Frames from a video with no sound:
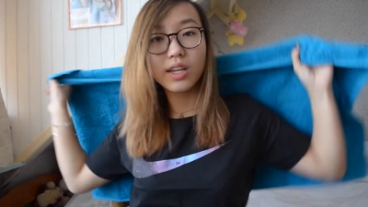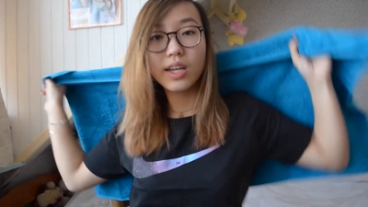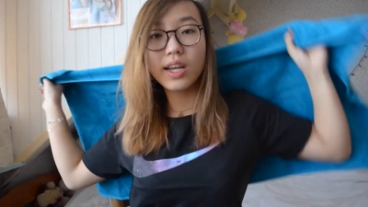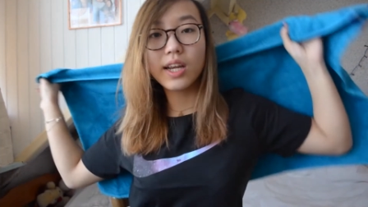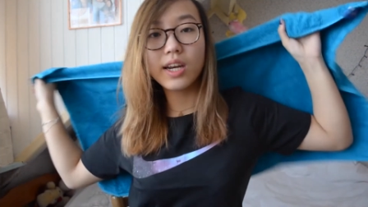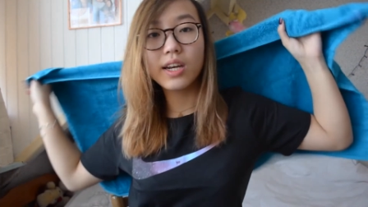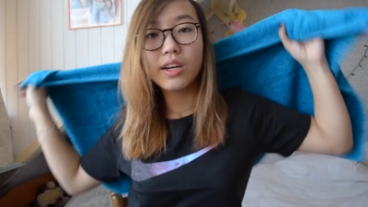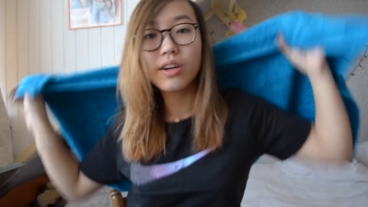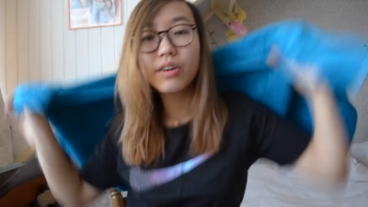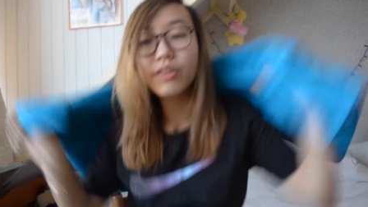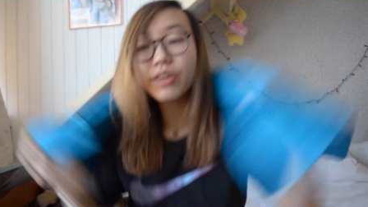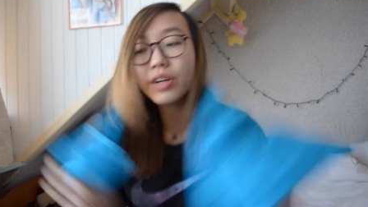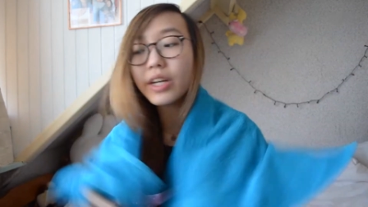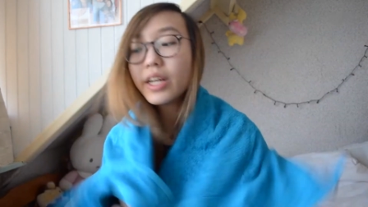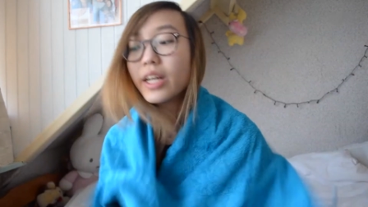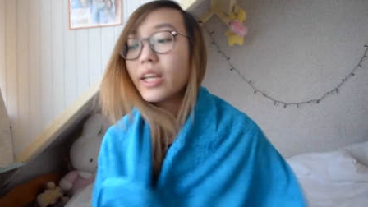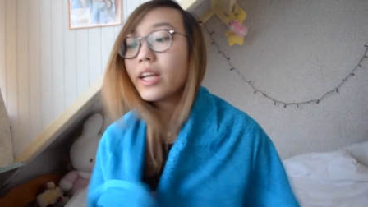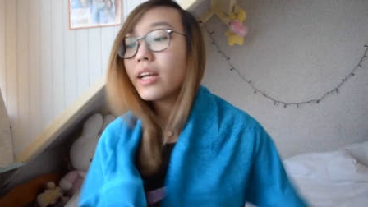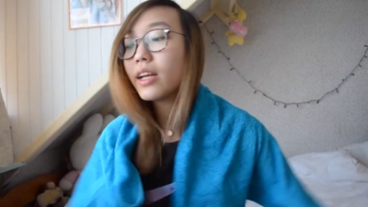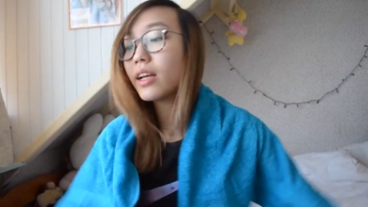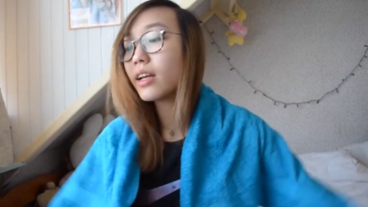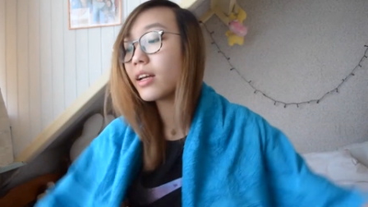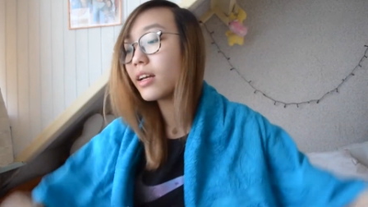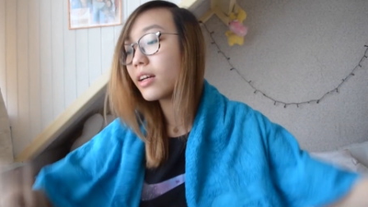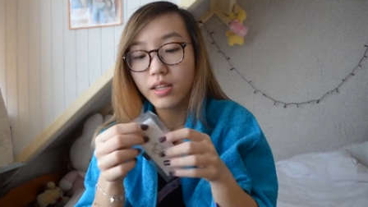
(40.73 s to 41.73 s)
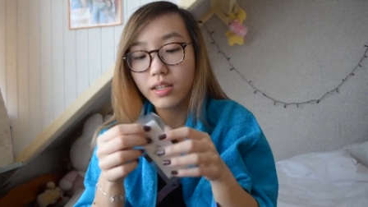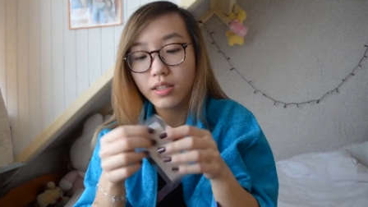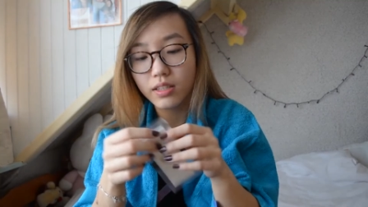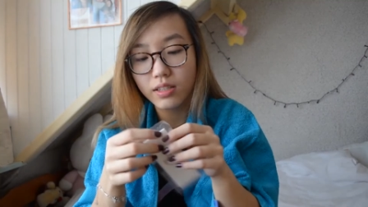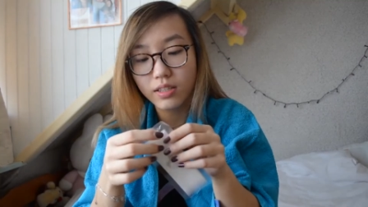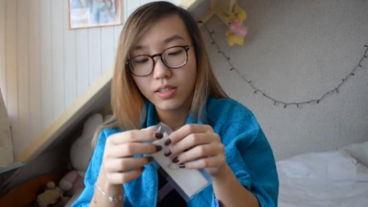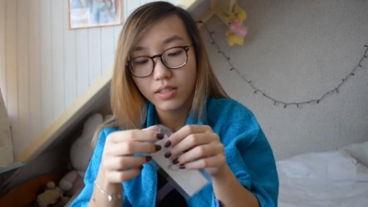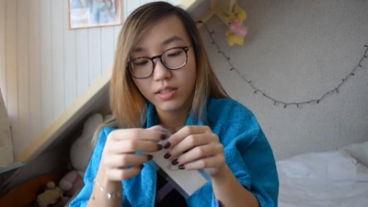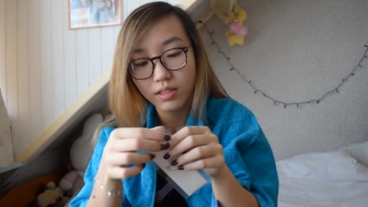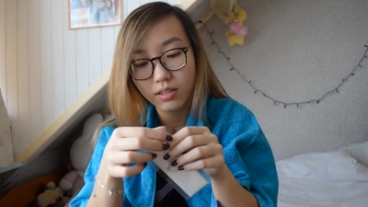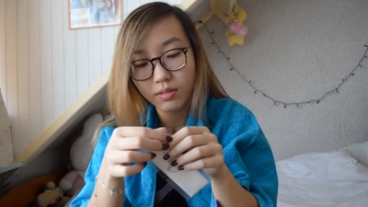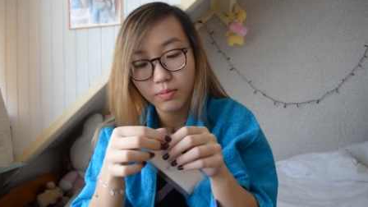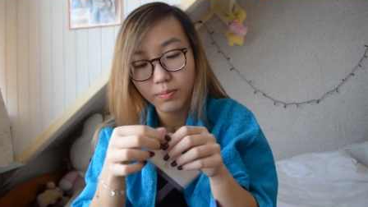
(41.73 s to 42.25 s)
get dirty.
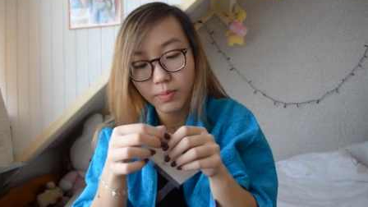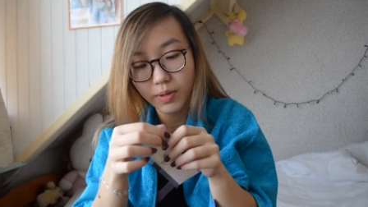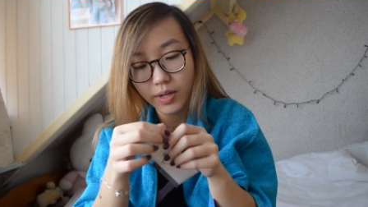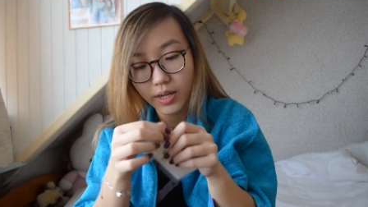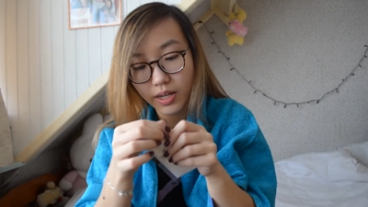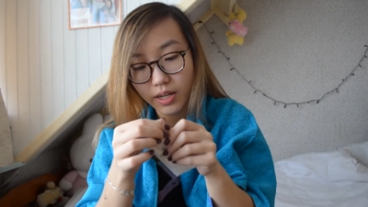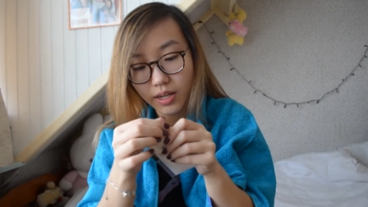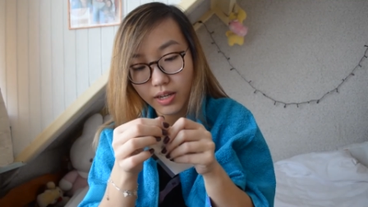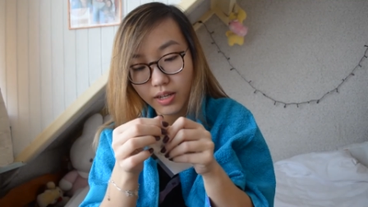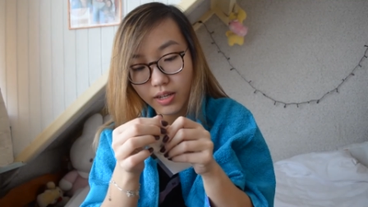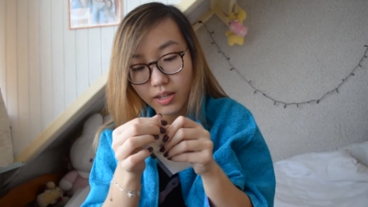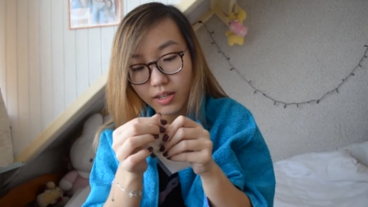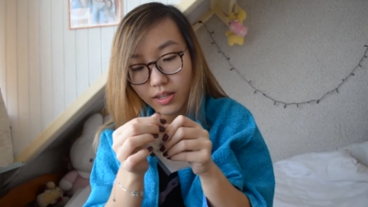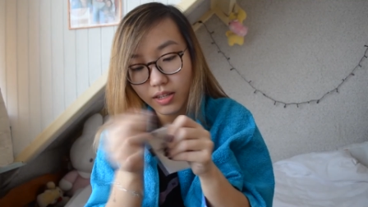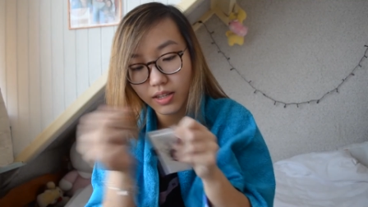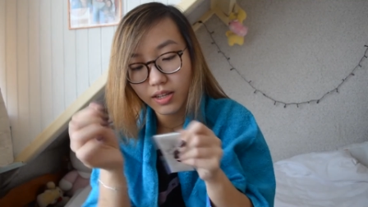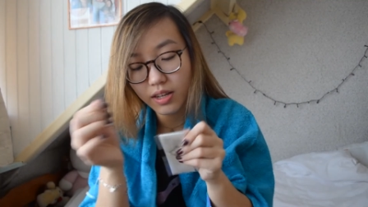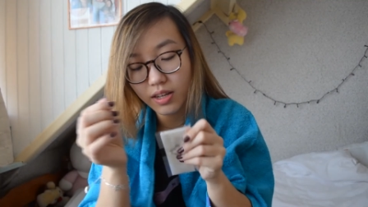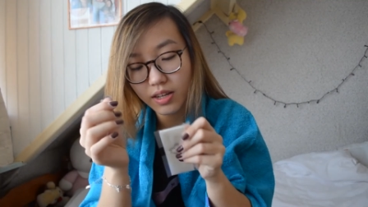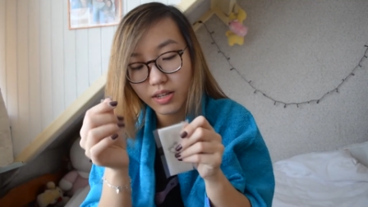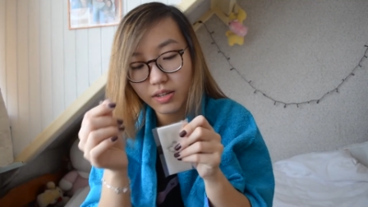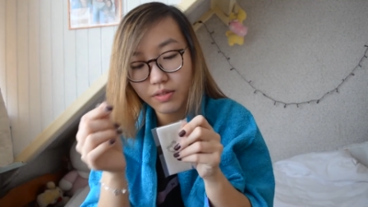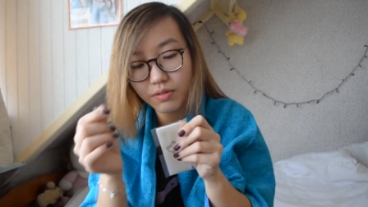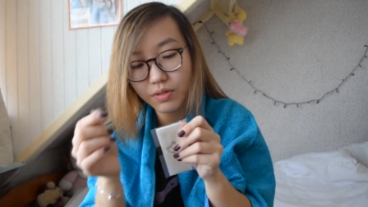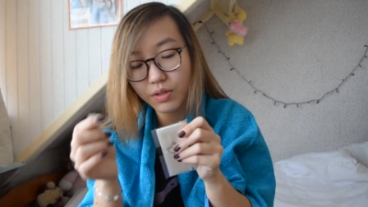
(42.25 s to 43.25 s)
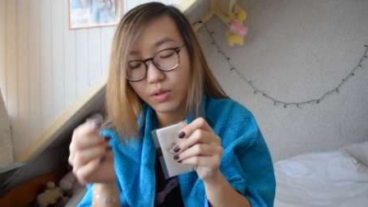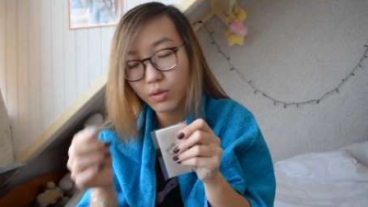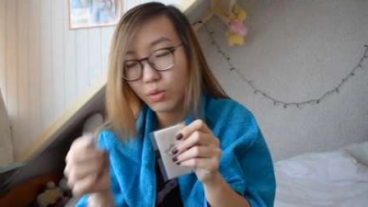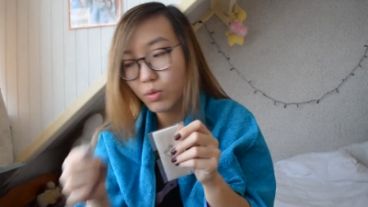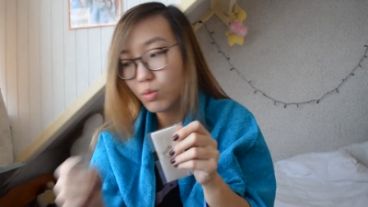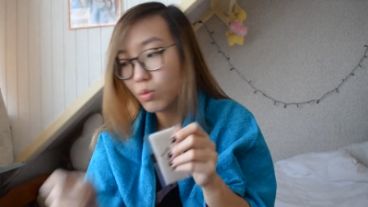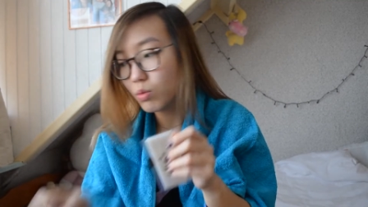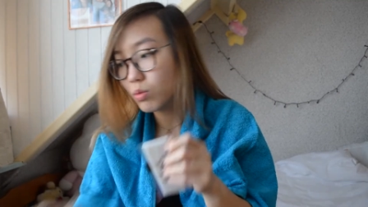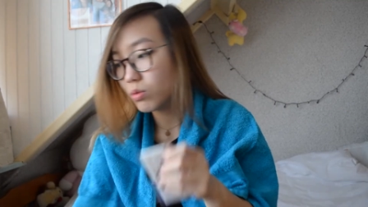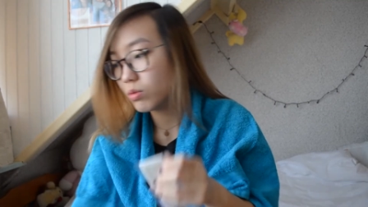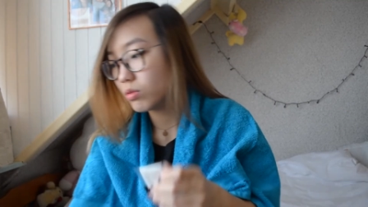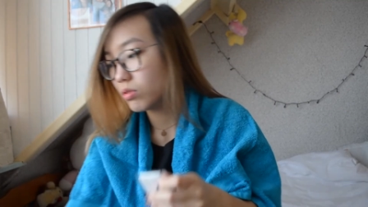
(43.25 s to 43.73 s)
I'm opening the gloves. Ooh.